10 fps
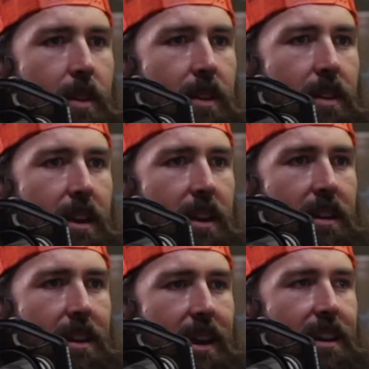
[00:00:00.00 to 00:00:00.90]
in
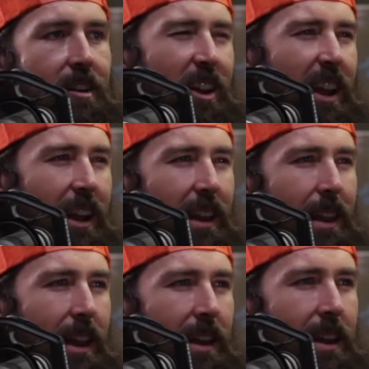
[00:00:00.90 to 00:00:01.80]
that like Arcadia
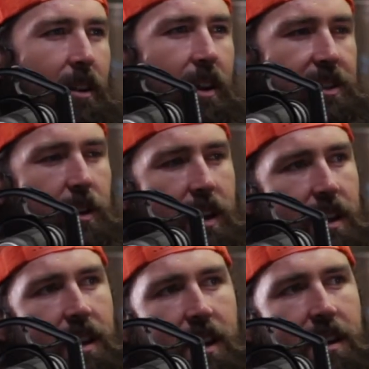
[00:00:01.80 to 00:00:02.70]
Light area, so I
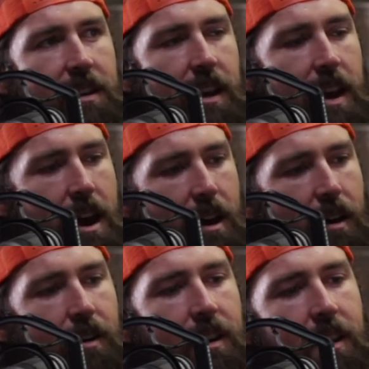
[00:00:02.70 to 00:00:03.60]
can hit
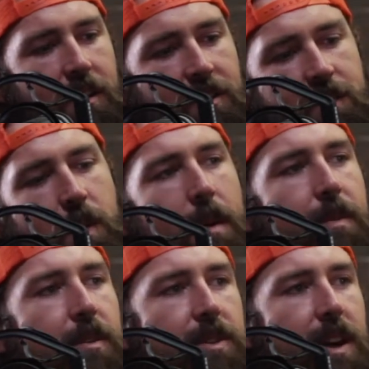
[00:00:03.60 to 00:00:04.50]
Canal, and then you just pop
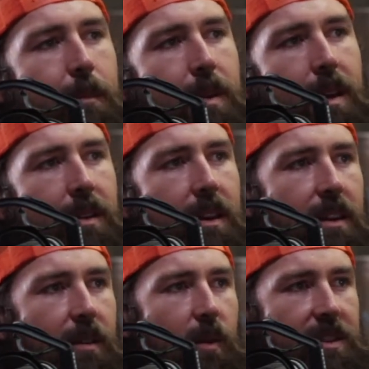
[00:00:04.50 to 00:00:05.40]
through Tempe, and then
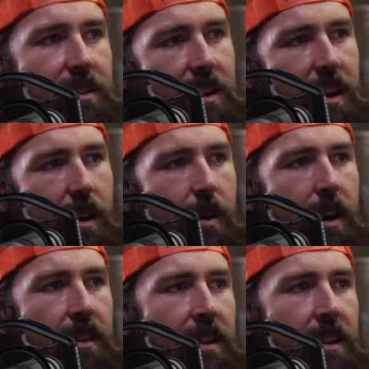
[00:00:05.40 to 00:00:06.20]
on the Western Canal Path.